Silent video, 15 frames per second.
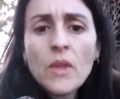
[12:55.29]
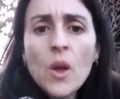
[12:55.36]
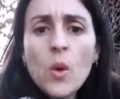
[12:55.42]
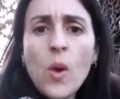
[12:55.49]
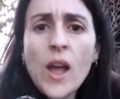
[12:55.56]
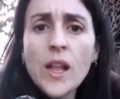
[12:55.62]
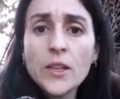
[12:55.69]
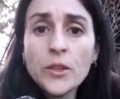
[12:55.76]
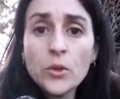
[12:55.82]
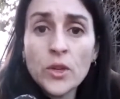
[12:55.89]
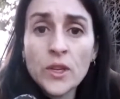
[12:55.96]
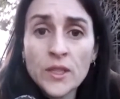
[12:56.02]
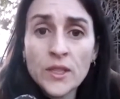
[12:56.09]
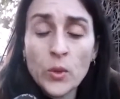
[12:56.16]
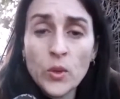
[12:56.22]
While
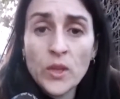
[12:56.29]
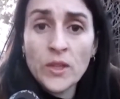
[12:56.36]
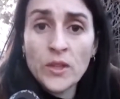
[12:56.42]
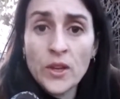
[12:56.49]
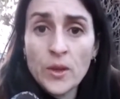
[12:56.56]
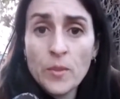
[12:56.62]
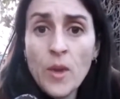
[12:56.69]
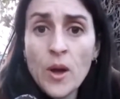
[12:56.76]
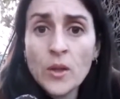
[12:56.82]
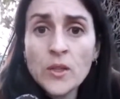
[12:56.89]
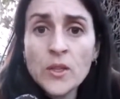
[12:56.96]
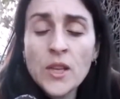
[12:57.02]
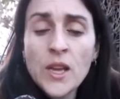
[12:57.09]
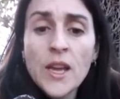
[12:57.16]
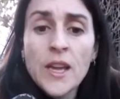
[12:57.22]
during the winter
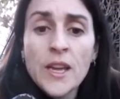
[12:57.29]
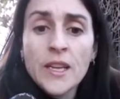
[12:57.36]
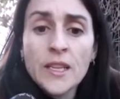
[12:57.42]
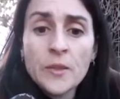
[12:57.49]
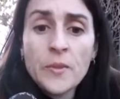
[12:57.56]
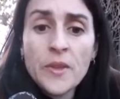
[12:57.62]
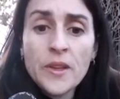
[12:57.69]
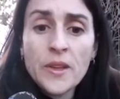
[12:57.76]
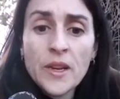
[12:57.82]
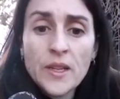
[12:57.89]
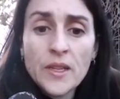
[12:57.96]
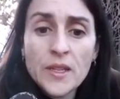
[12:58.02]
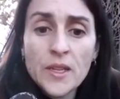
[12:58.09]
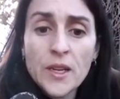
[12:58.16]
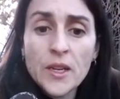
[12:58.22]
months it
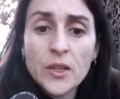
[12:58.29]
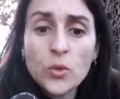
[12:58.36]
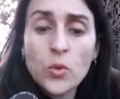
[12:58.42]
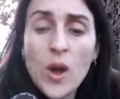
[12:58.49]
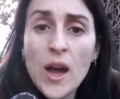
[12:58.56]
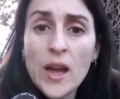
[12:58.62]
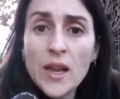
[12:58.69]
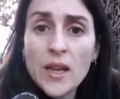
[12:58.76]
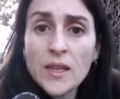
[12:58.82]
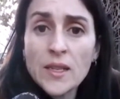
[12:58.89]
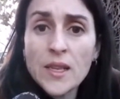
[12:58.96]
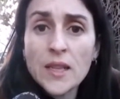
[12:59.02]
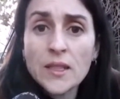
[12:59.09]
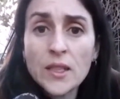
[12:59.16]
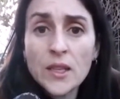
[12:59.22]
migrates to
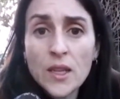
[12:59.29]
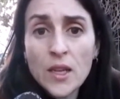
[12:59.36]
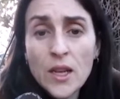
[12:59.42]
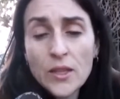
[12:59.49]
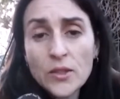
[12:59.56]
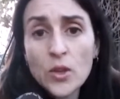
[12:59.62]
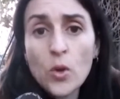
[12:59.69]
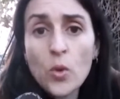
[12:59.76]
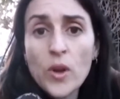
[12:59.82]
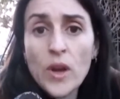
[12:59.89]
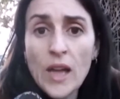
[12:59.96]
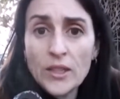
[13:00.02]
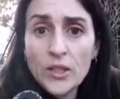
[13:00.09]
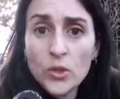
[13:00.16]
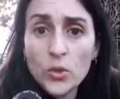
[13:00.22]
areas at lower
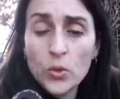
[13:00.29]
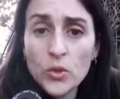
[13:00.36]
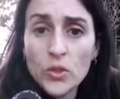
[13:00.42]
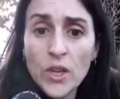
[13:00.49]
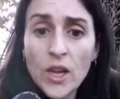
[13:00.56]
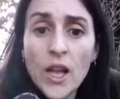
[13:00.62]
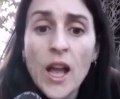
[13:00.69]
latitude,